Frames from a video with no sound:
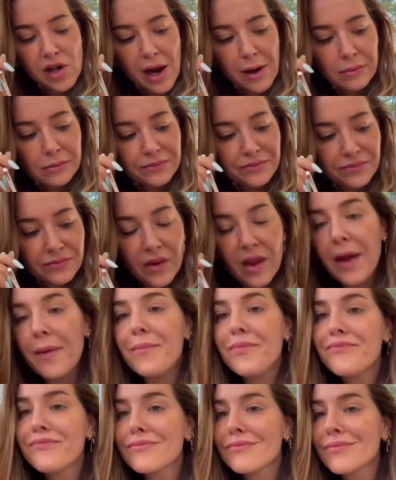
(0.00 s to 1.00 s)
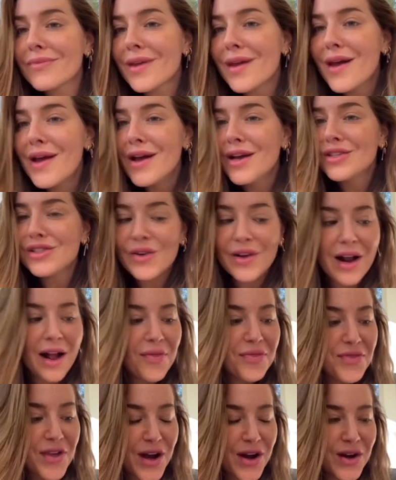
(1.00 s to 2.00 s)
Okay. So I got
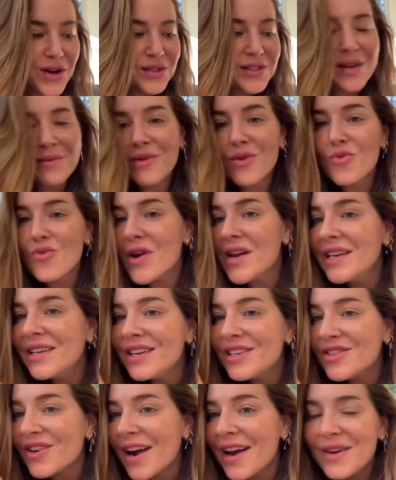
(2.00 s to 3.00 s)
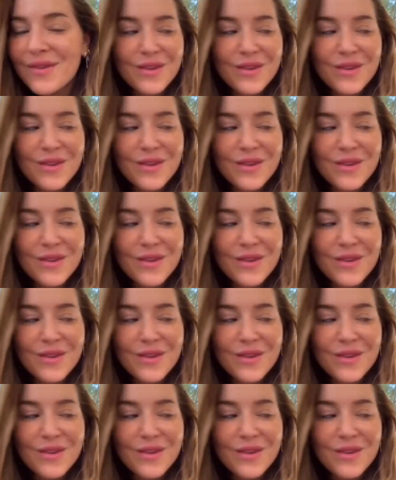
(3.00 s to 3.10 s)
those, and I've been waiting to try it with you